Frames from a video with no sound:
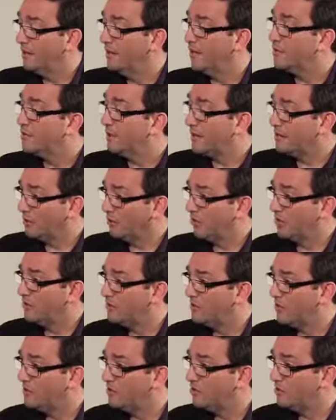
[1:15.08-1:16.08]
This makes a lot of
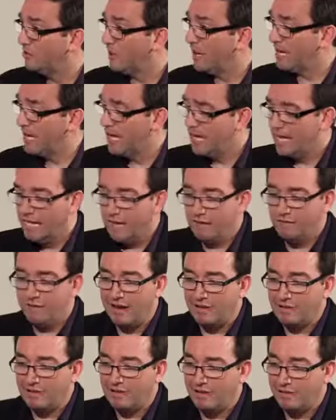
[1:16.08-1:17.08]
sense to me. In
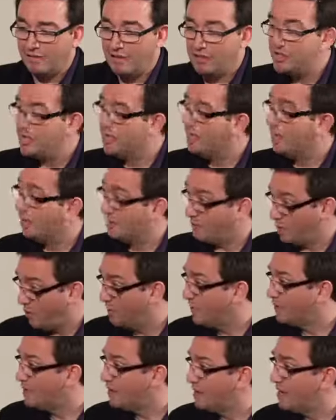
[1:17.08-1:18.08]
fact, particularly, so
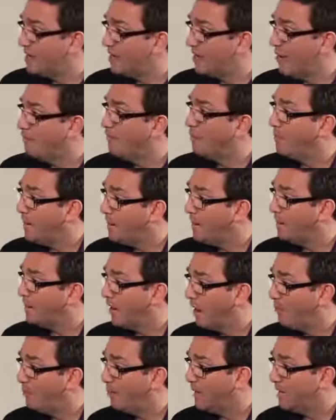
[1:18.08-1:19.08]
I'm the CEO of a media
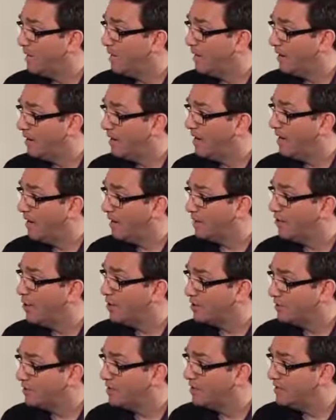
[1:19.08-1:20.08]
company here out of
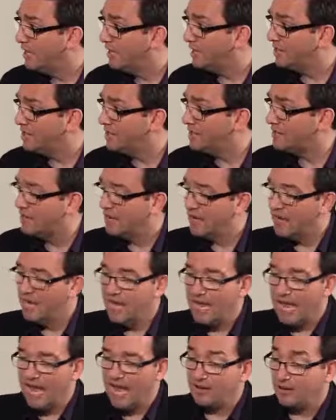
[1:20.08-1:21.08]
Austin, Texas,
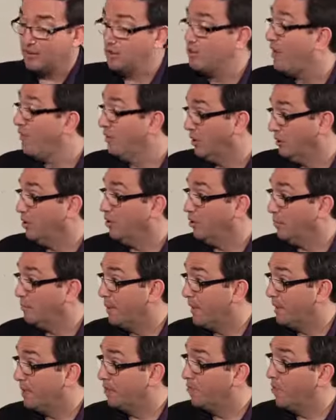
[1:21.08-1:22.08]
and I travel a little
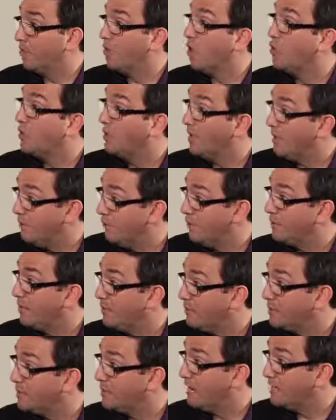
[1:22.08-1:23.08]
bit, not only within
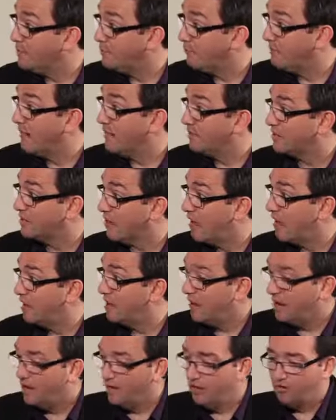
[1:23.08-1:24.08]
the States but outside,
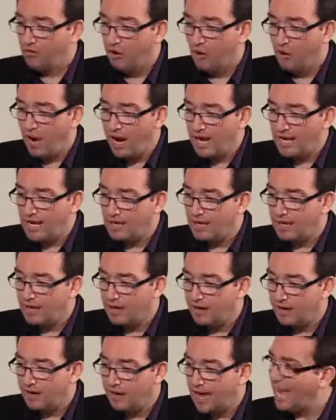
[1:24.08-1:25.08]
so I can
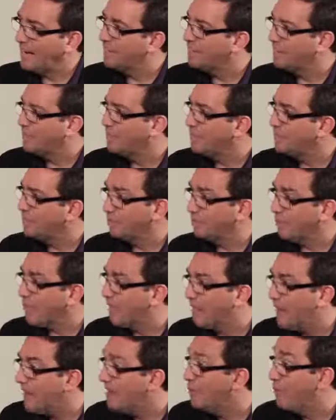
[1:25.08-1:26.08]
access this from
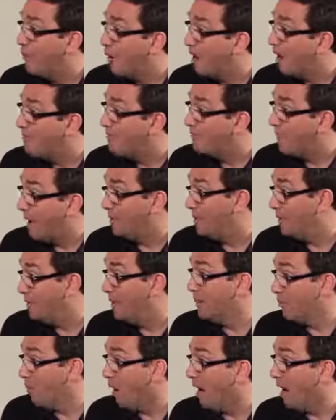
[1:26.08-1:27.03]
kind of anywhere I happen to be,